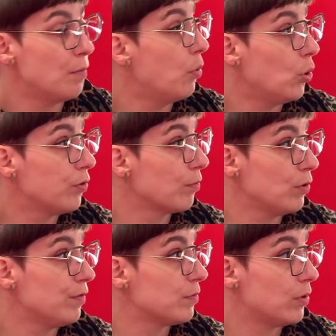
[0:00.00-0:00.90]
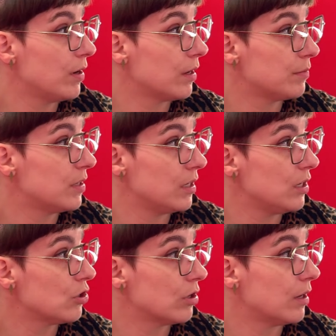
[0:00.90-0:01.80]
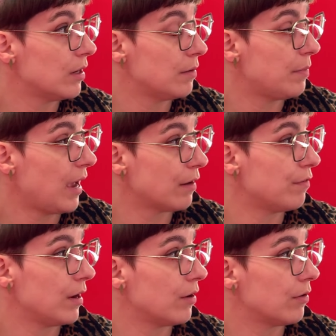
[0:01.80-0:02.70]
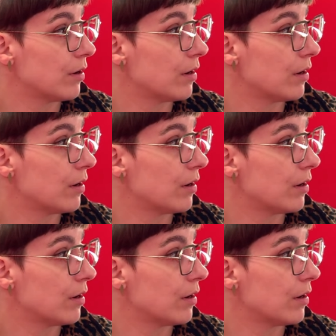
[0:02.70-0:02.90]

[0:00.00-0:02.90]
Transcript: The bolder move is putting up Tanisha and it backfired.